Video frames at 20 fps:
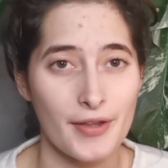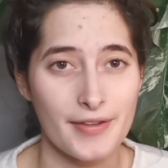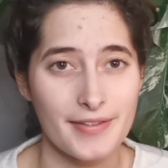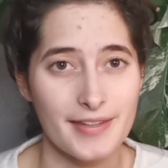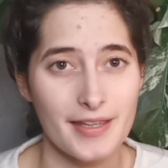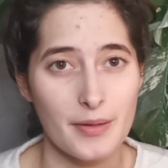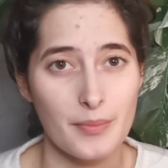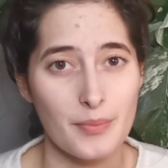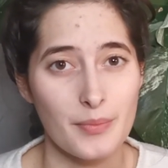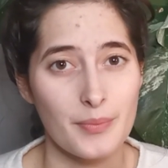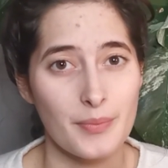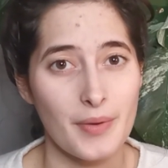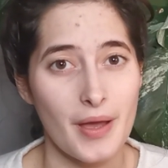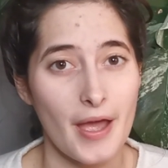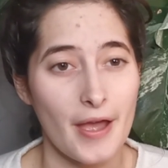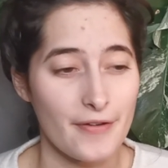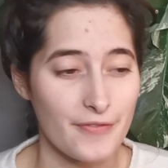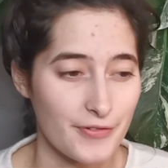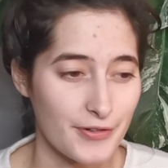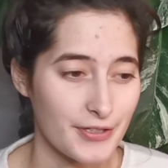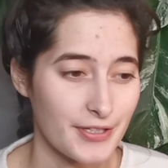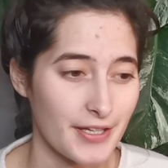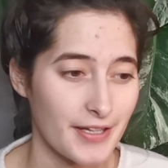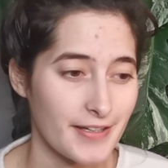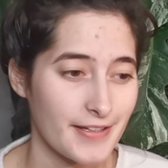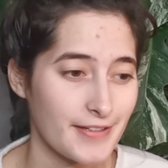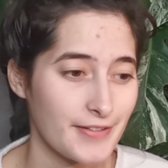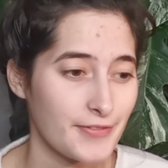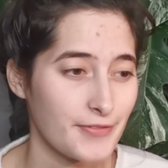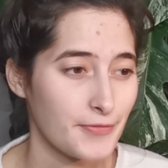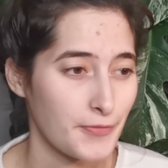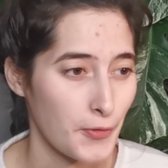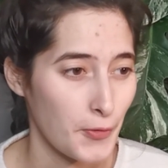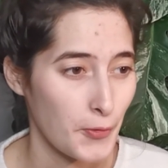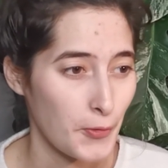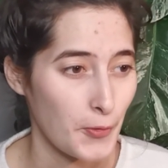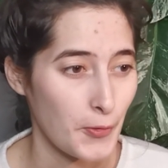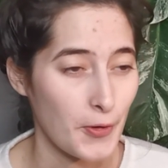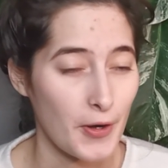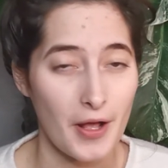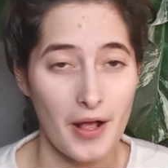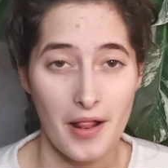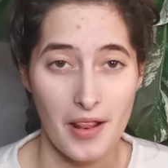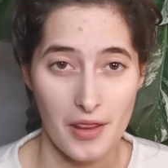on them every day for